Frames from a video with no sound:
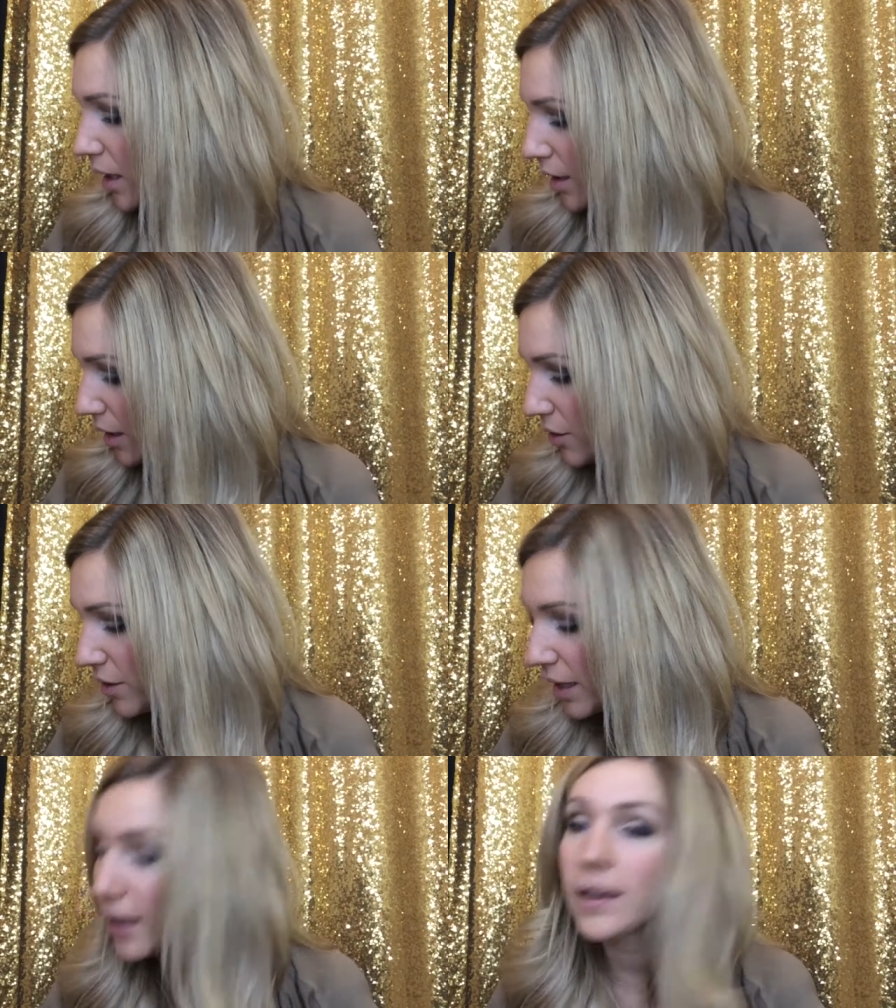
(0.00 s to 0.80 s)

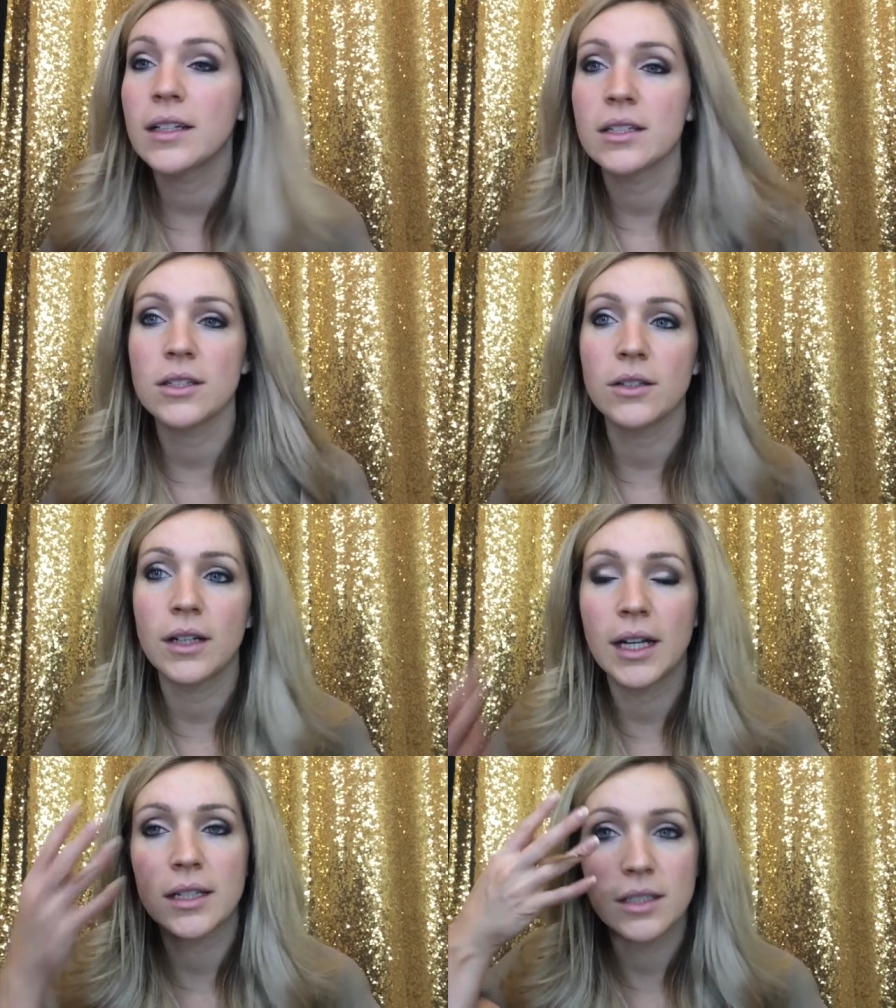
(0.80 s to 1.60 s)
another thing I like to do,
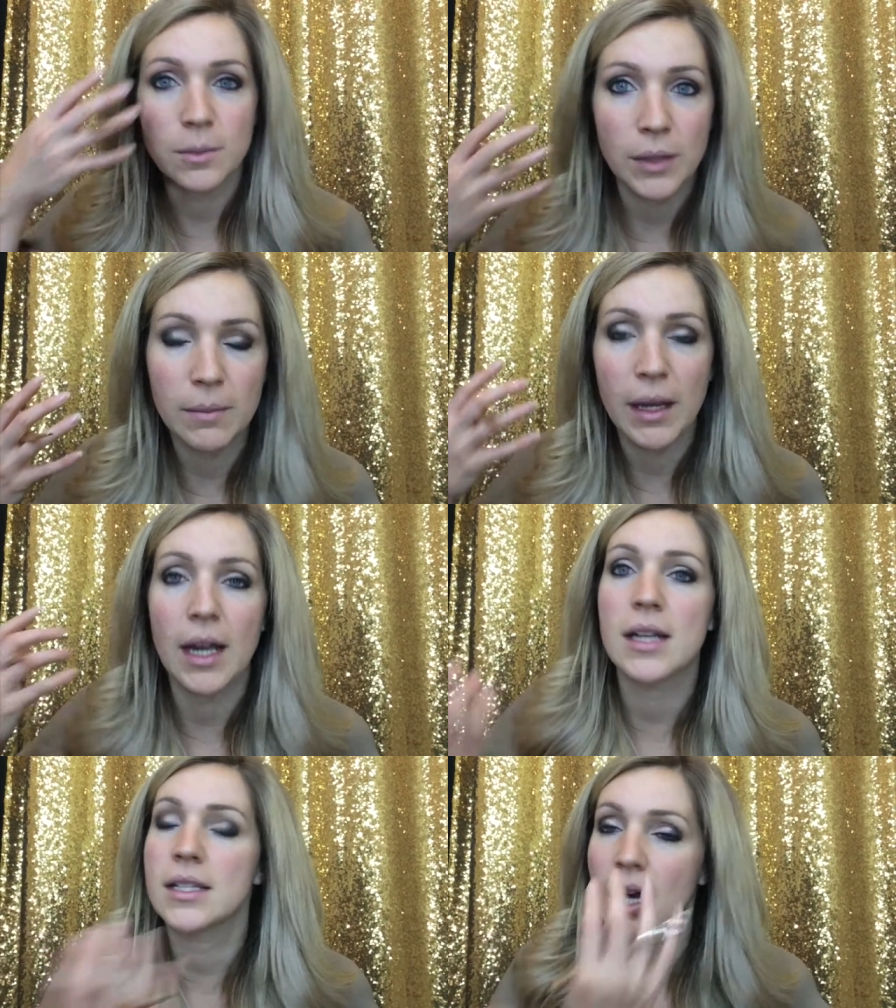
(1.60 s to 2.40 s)
again, to bring my
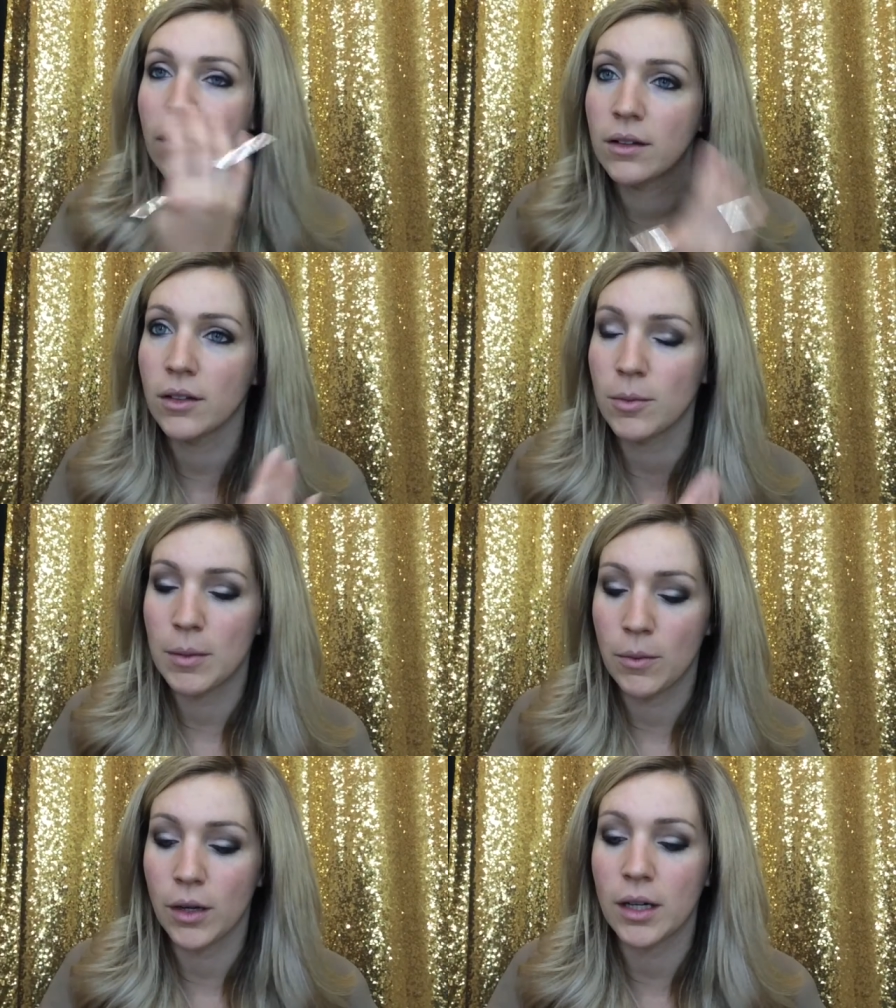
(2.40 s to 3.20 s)
eyes out a little
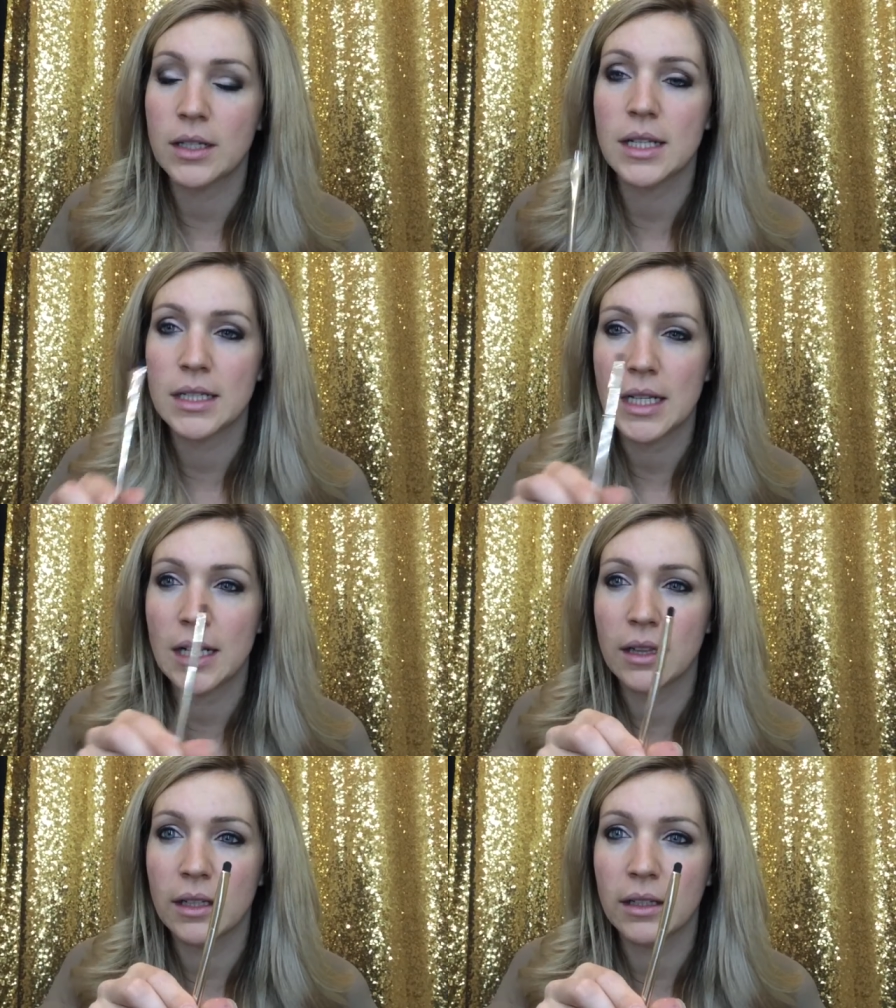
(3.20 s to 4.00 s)
bit more, is I
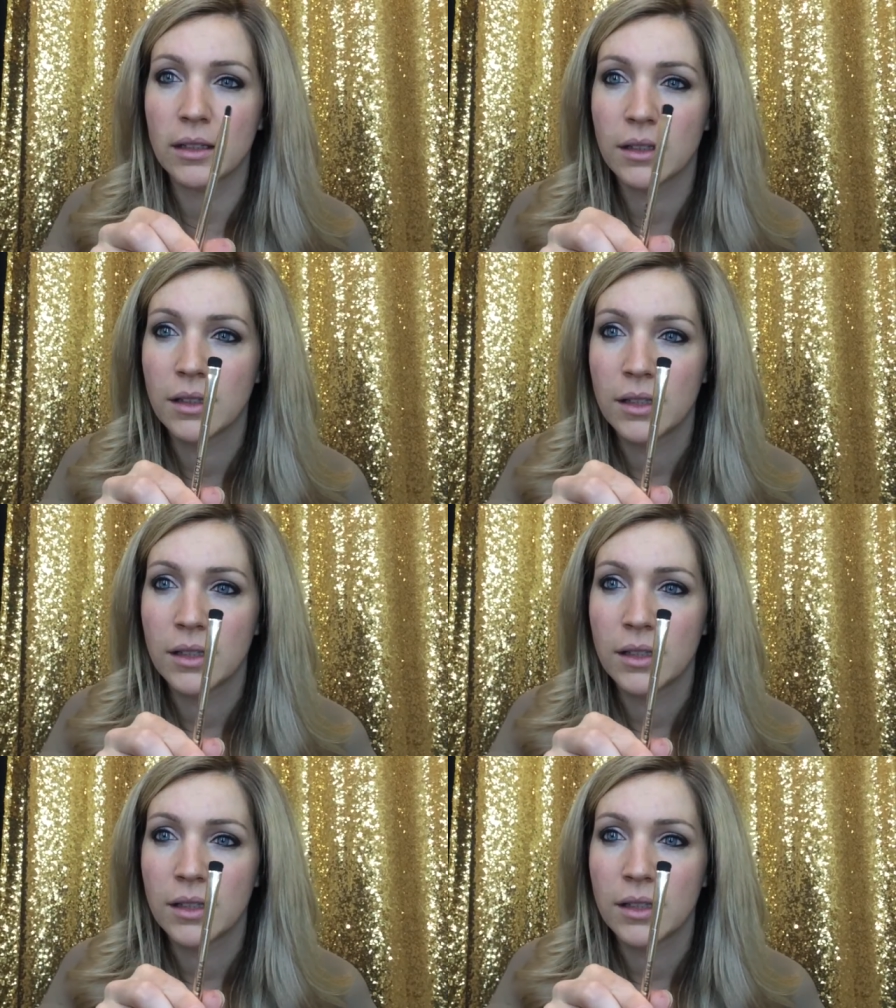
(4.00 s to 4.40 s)
take I